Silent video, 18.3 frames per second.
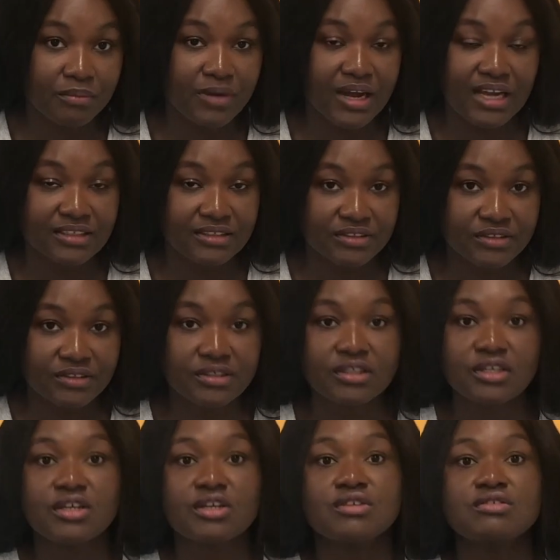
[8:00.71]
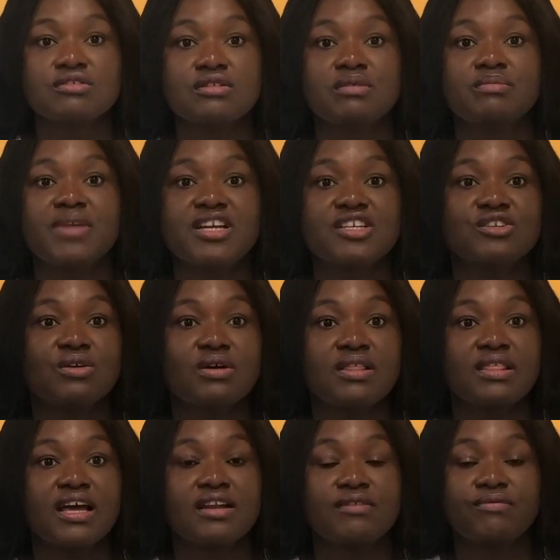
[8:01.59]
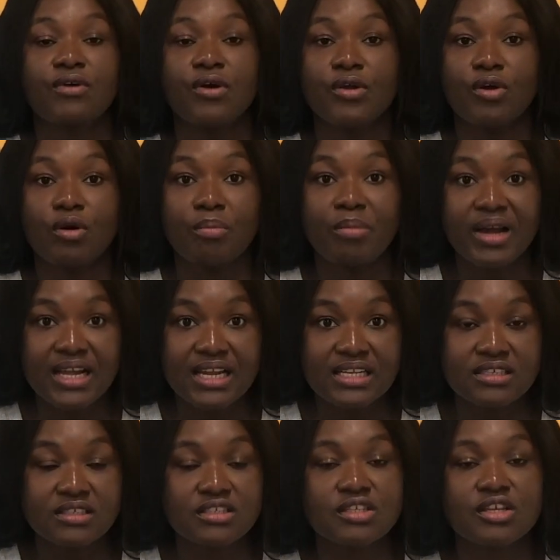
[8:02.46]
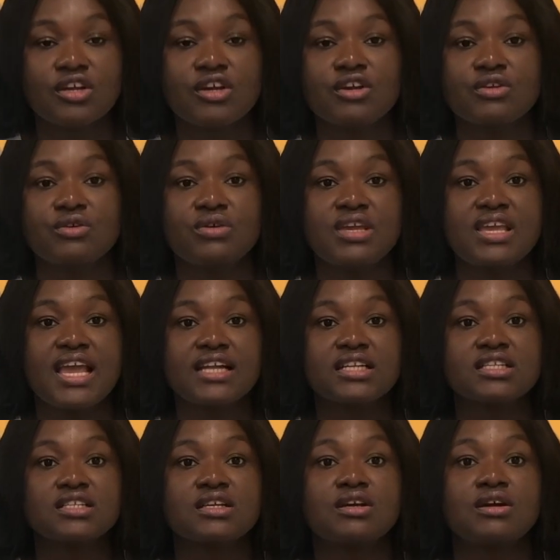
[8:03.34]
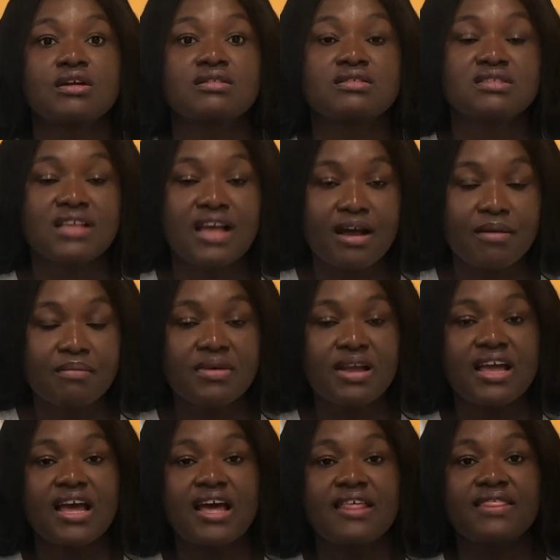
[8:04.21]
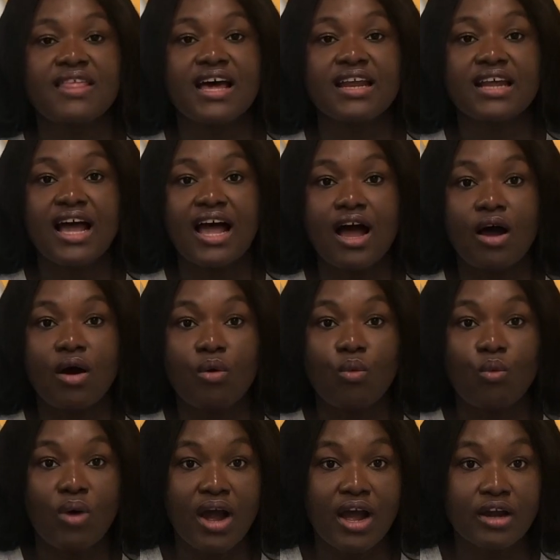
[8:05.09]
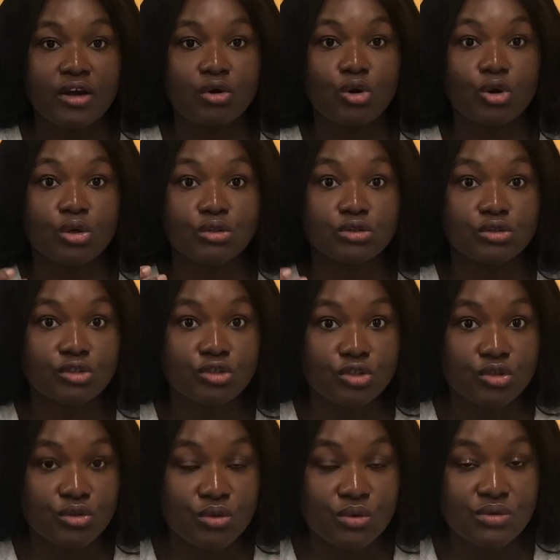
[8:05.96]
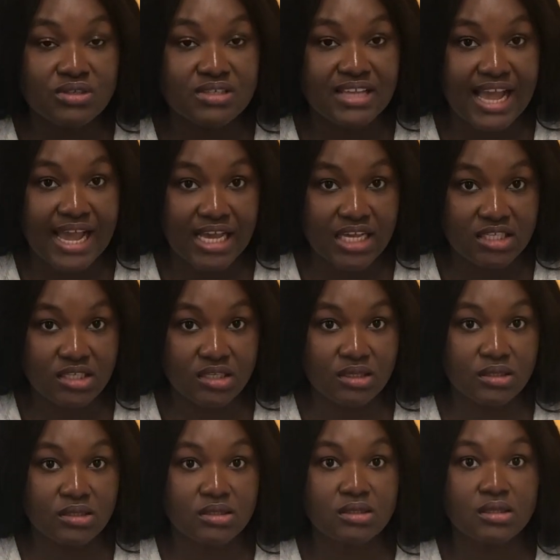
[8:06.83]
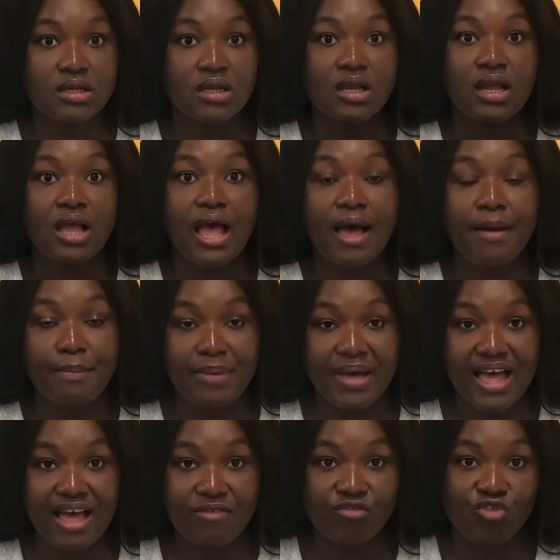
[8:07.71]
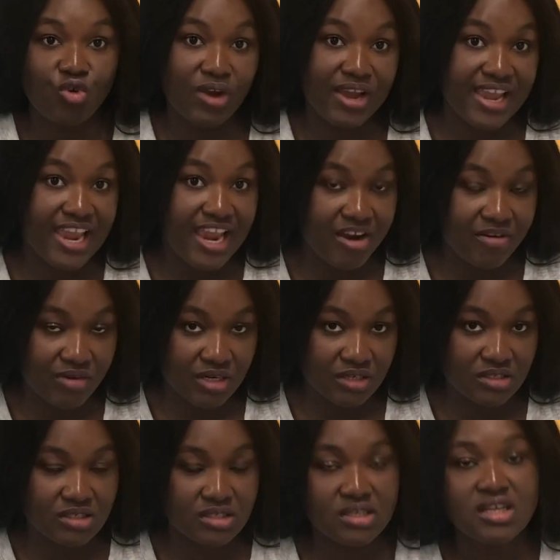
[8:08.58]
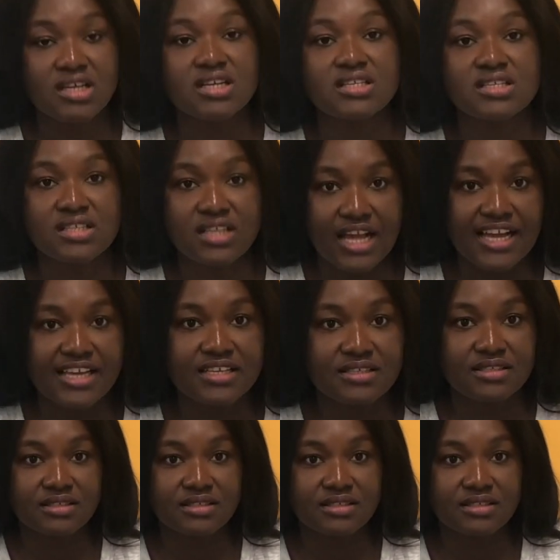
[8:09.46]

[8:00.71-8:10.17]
under. So make sure that for your pants, you get some that are 1 or 2 sizes above your current size.